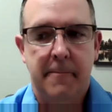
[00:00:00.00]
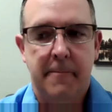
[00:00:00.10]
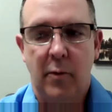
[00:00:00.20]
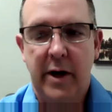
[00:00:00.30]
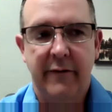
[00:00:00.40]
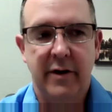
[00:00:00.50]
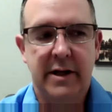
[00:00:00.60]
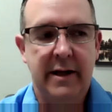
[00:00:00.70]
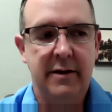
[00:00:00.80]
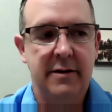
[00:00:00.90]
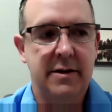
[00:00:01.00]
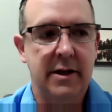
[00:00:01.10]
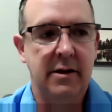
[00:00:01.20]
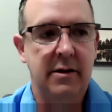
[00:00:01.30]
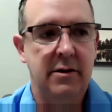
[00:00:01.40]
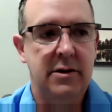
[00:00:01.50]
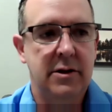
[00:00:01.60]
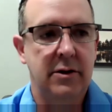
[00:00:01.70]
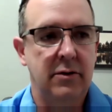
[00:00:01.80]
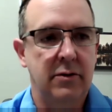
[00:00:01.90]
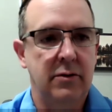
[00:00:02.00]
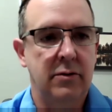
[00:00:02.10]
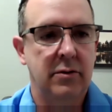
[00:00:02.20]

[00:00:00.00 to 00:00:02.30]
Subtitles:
We have a tendency to,